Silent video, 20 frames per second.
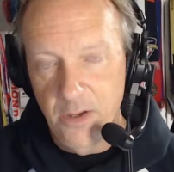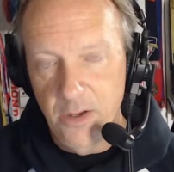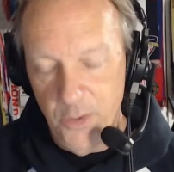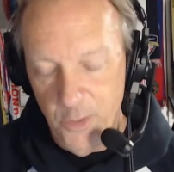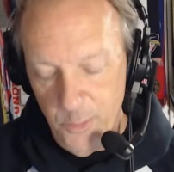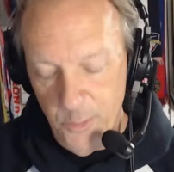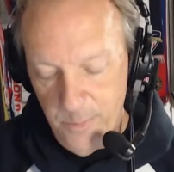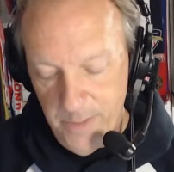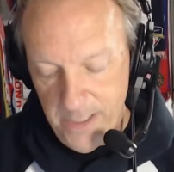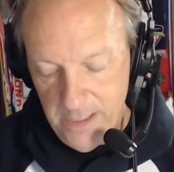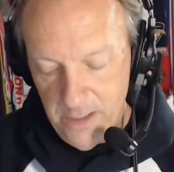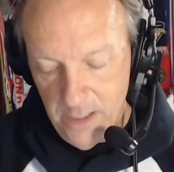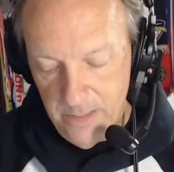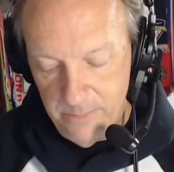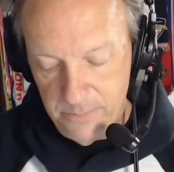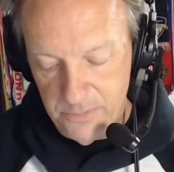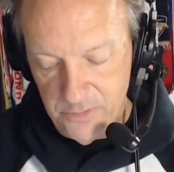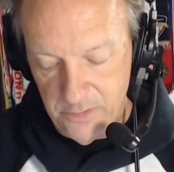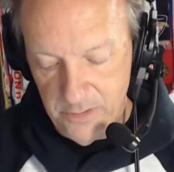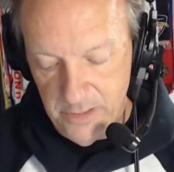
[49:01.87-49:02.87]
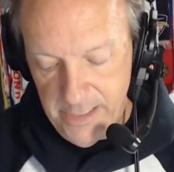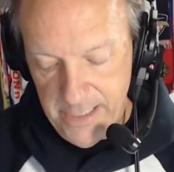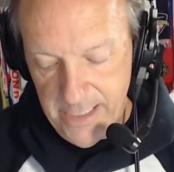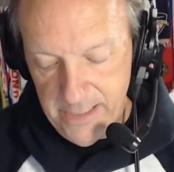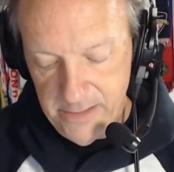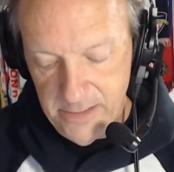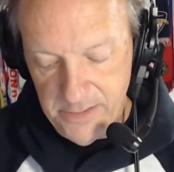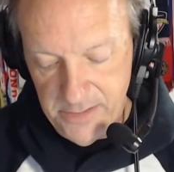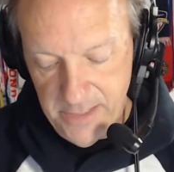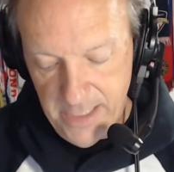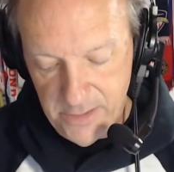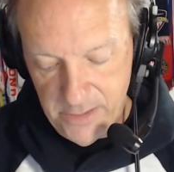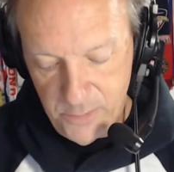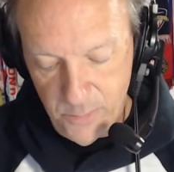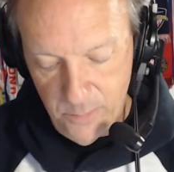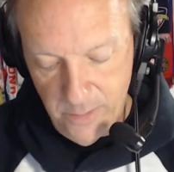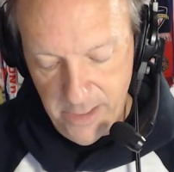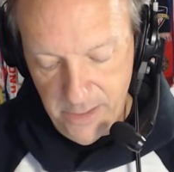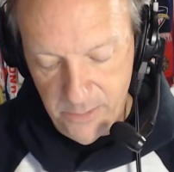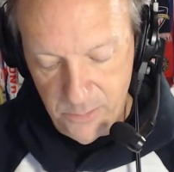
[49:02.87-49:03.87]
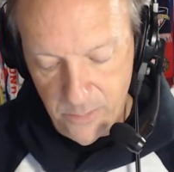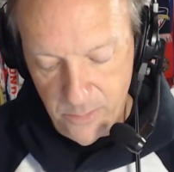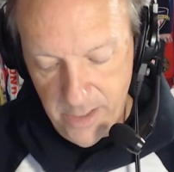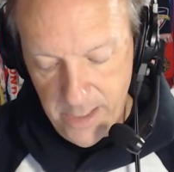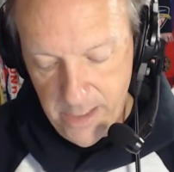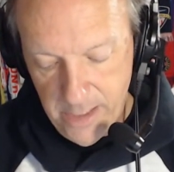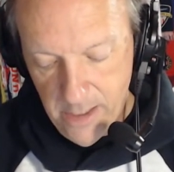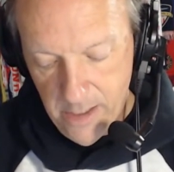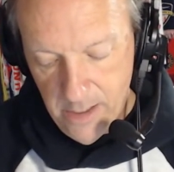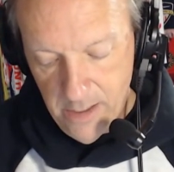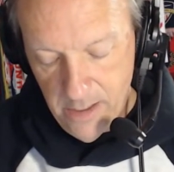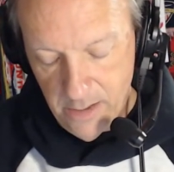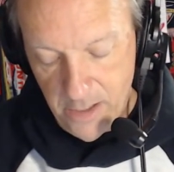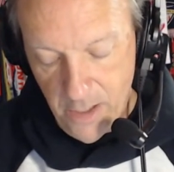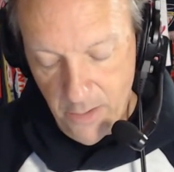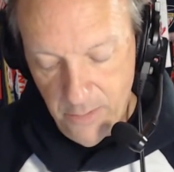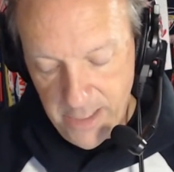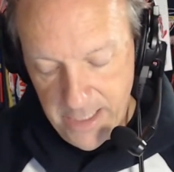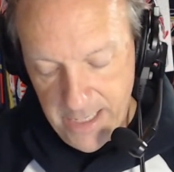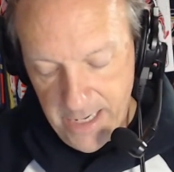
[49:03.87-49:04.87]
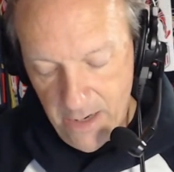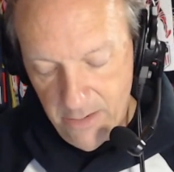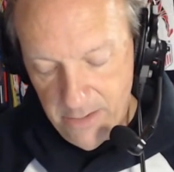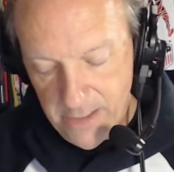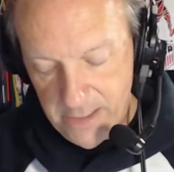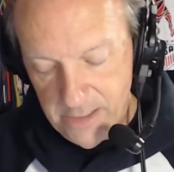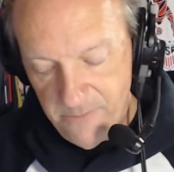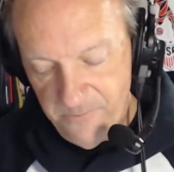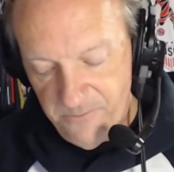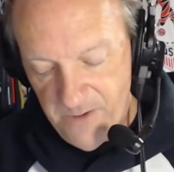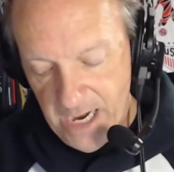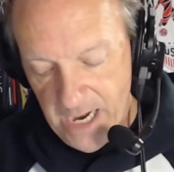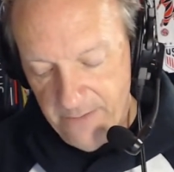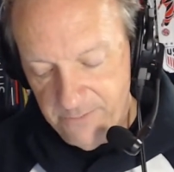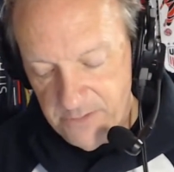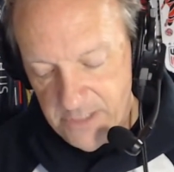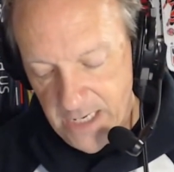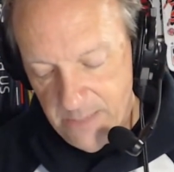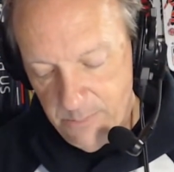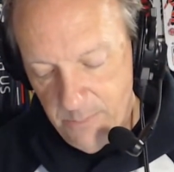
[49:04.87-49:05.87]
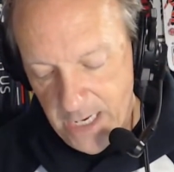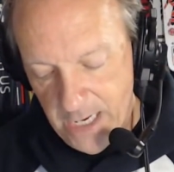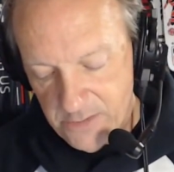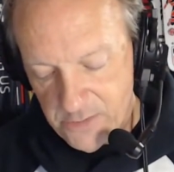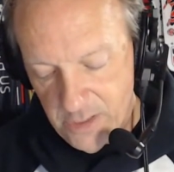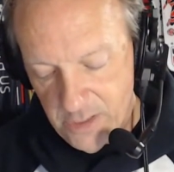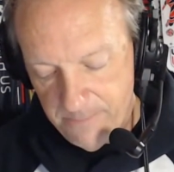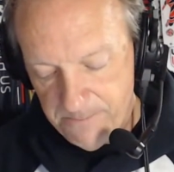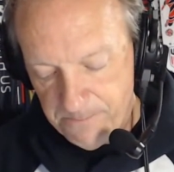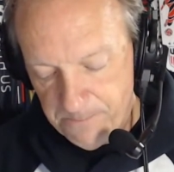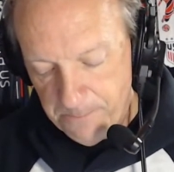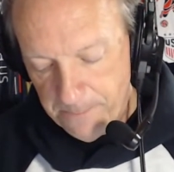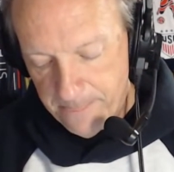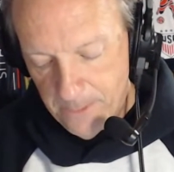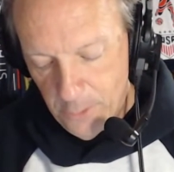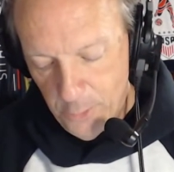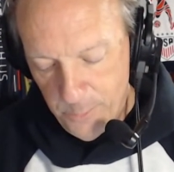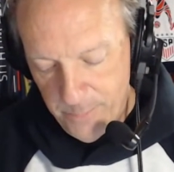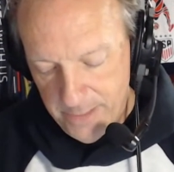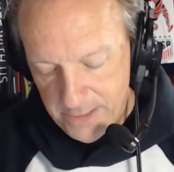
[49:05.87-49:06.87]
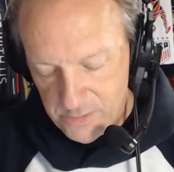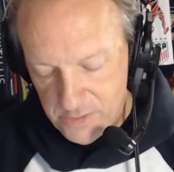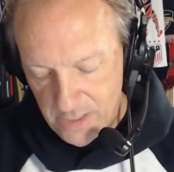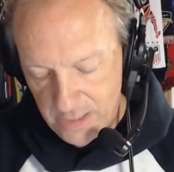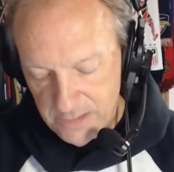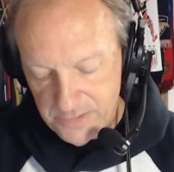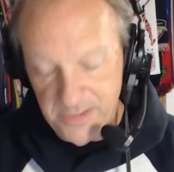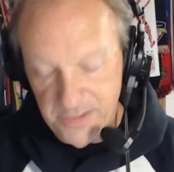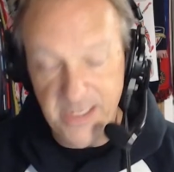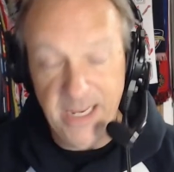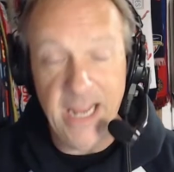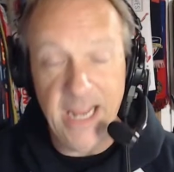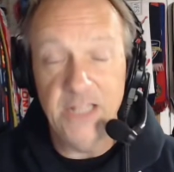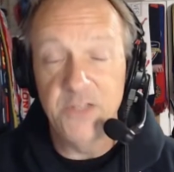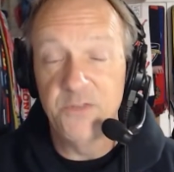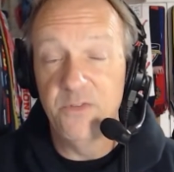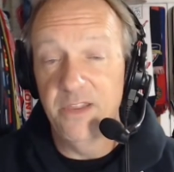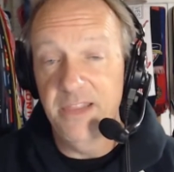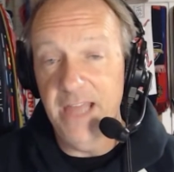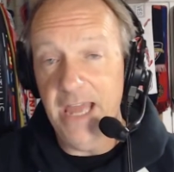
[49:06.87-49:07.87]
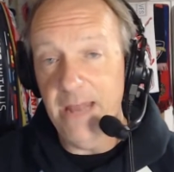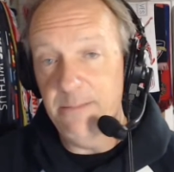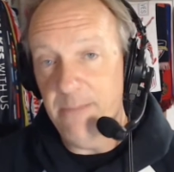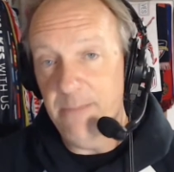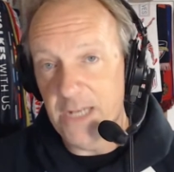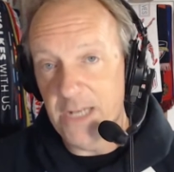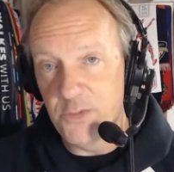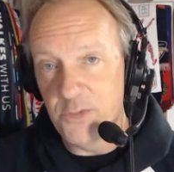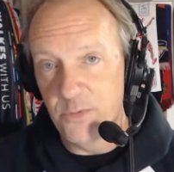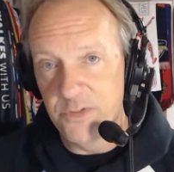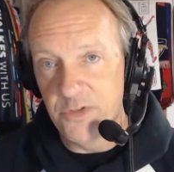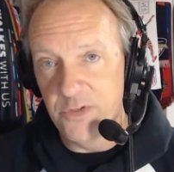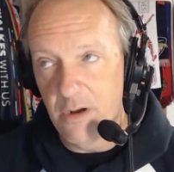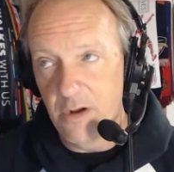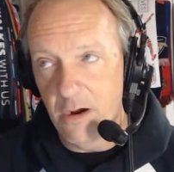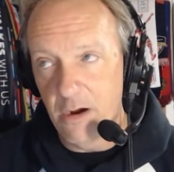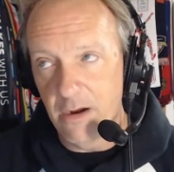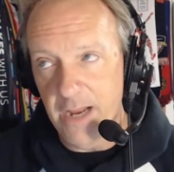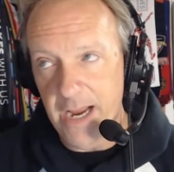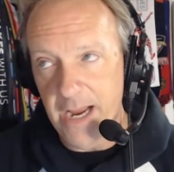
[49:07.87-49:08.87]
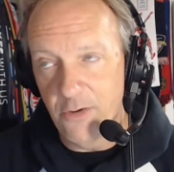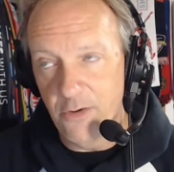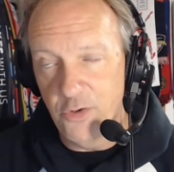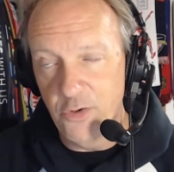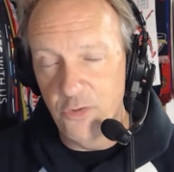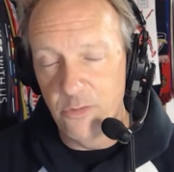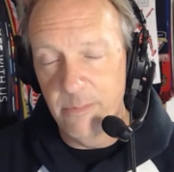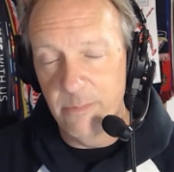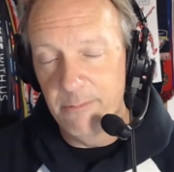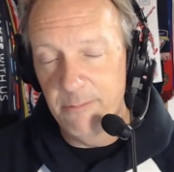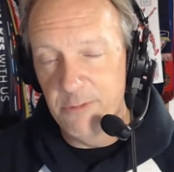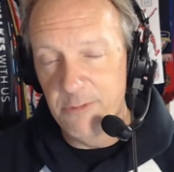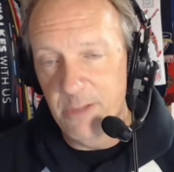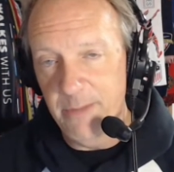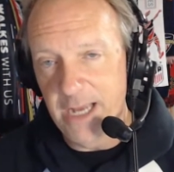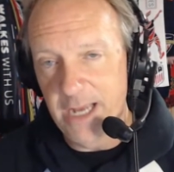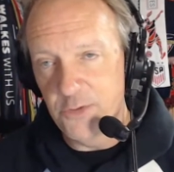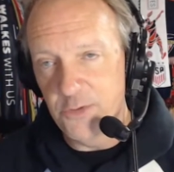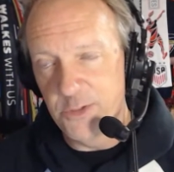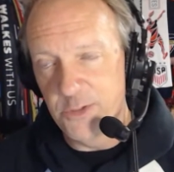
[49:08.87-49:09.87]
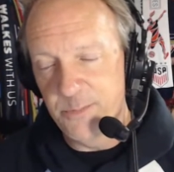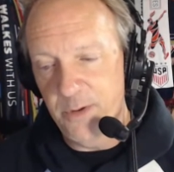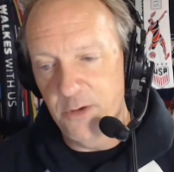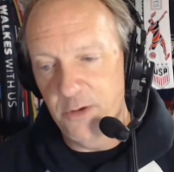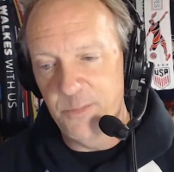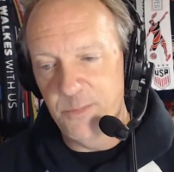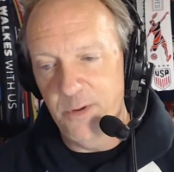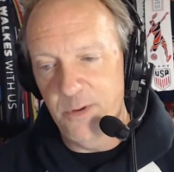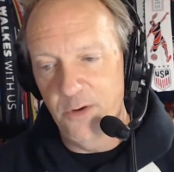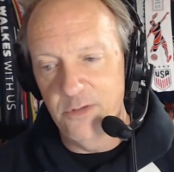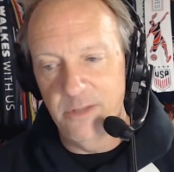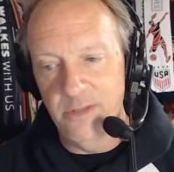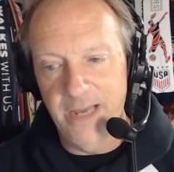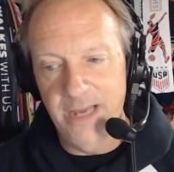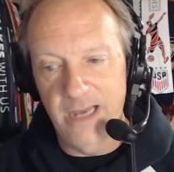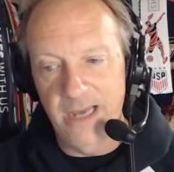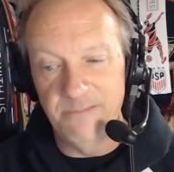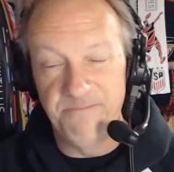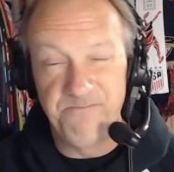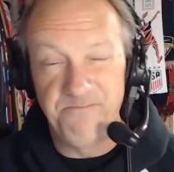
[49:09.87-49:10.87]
who beat Upson Lee in the 10-23. Oconee County in the 5-10 matchup, who beat Johnson Gainesville. That match was on our air. You'll remember the match was postponed about